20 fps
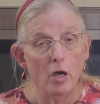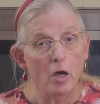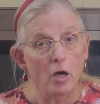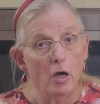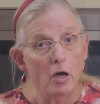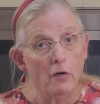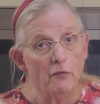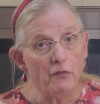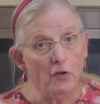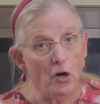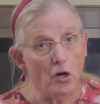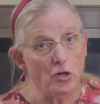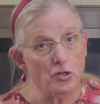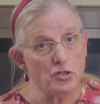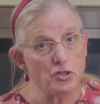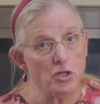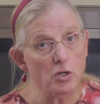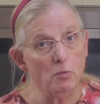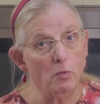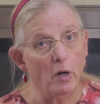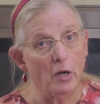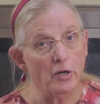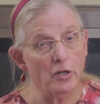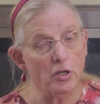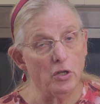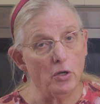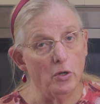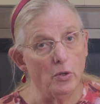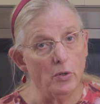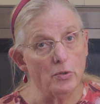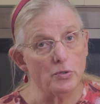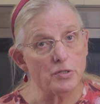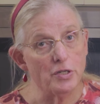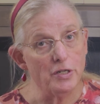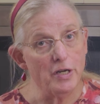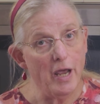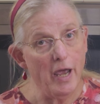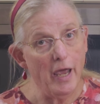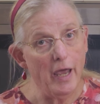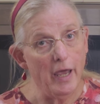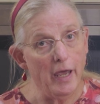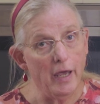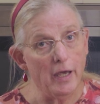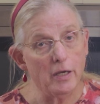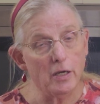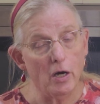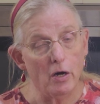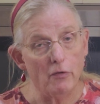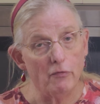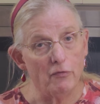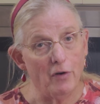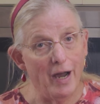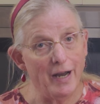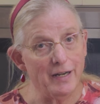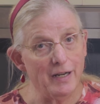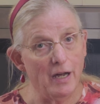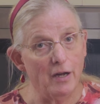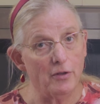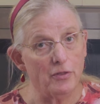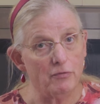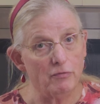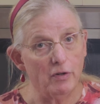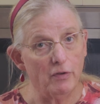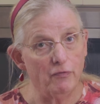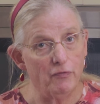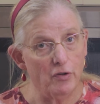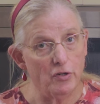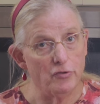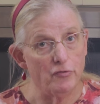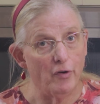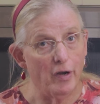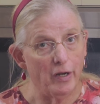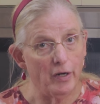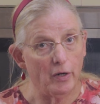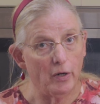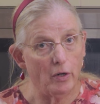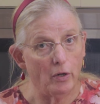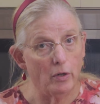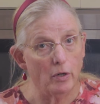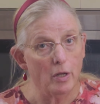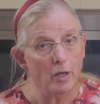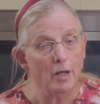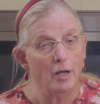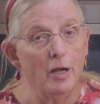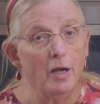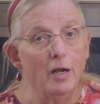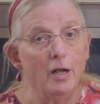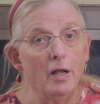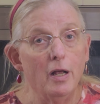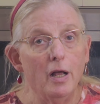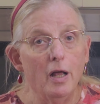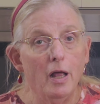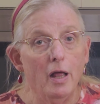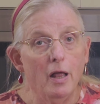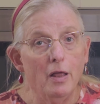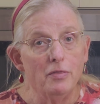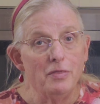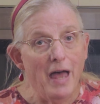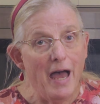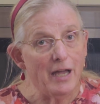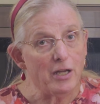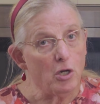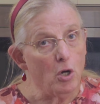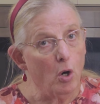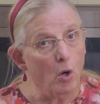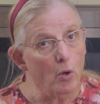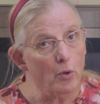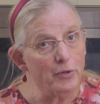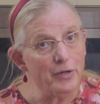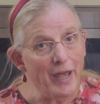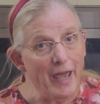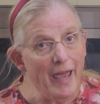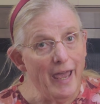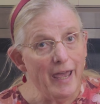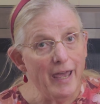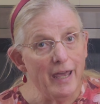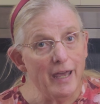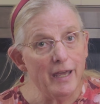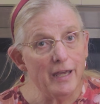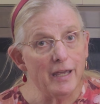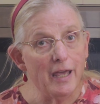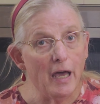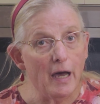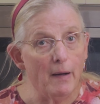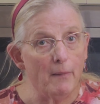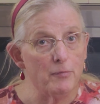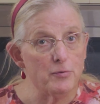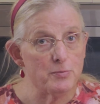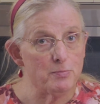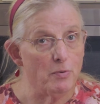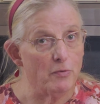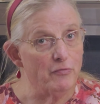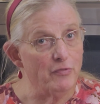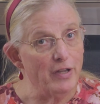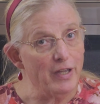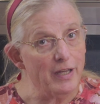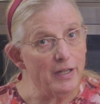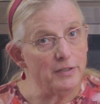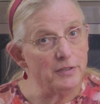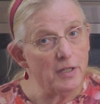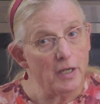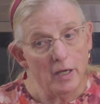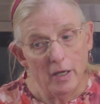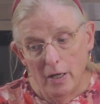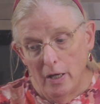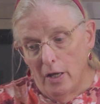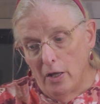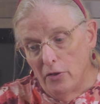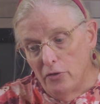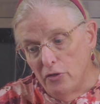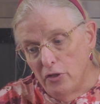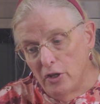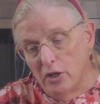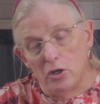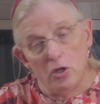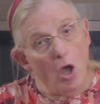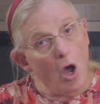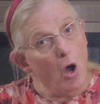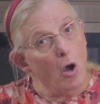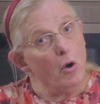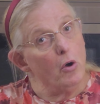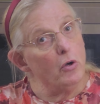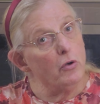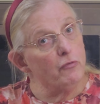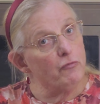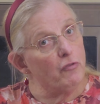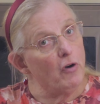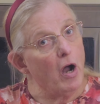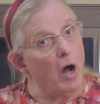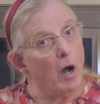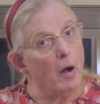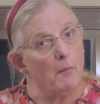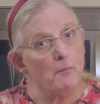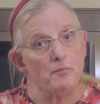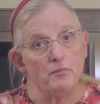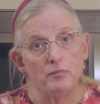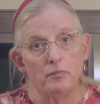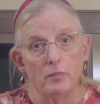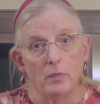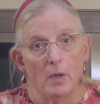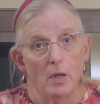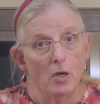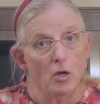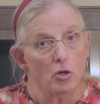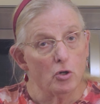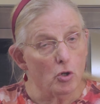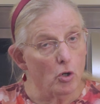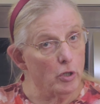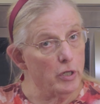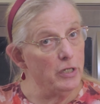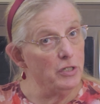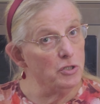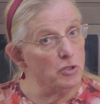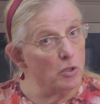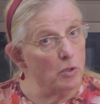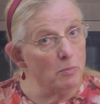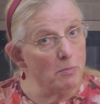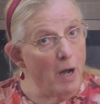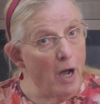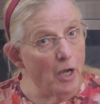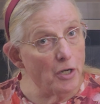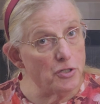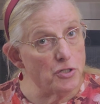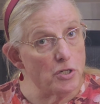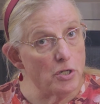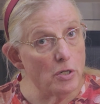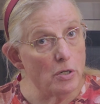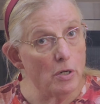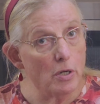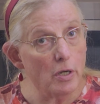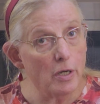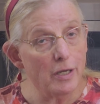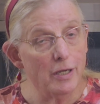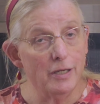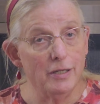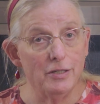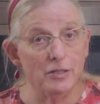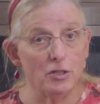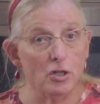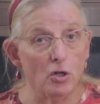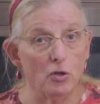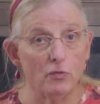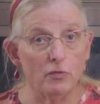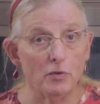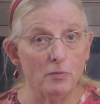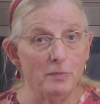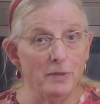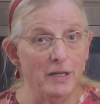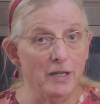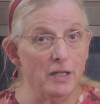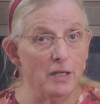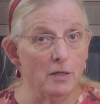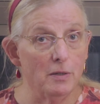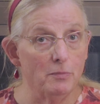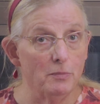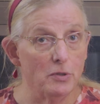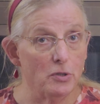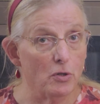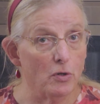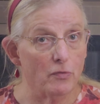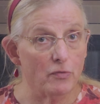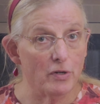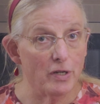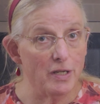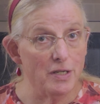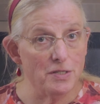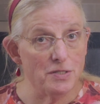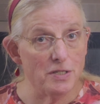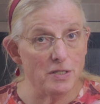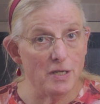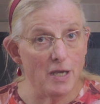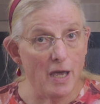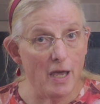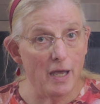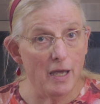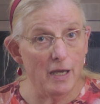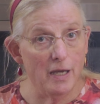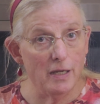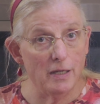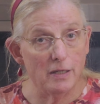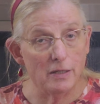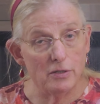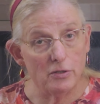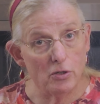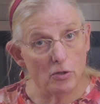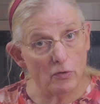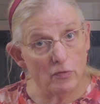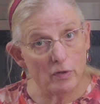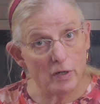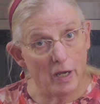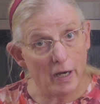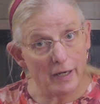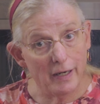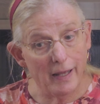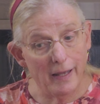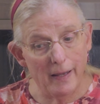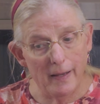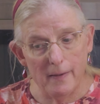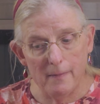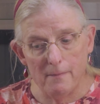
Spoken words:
First, you want to use an egg right out of the refrigerator. That cold egg helps prevent the yolk from cooking too much in an over medium, an over easy egg, and an over light egg.